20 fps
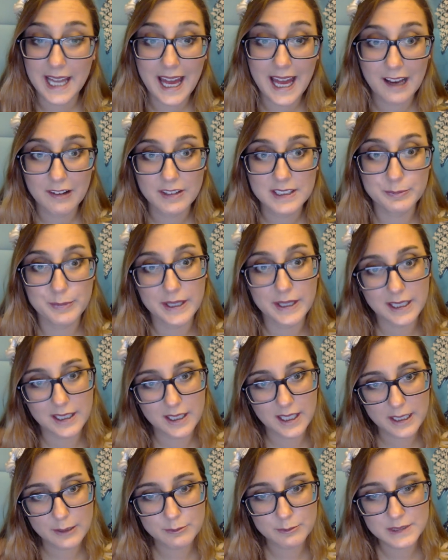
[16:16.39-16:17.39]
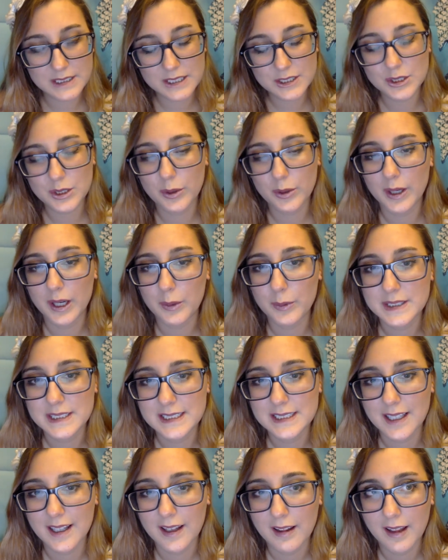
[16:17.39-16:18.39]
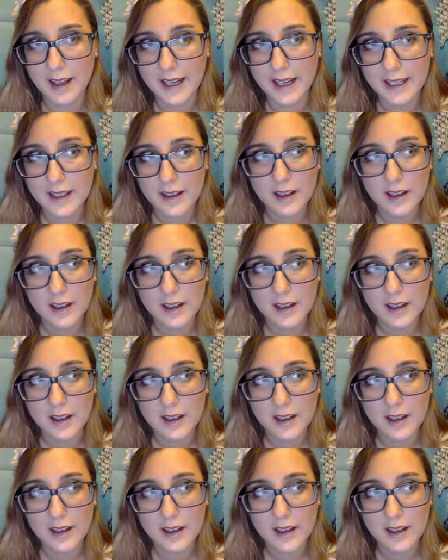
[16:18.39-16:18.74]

have as many names, so I would say like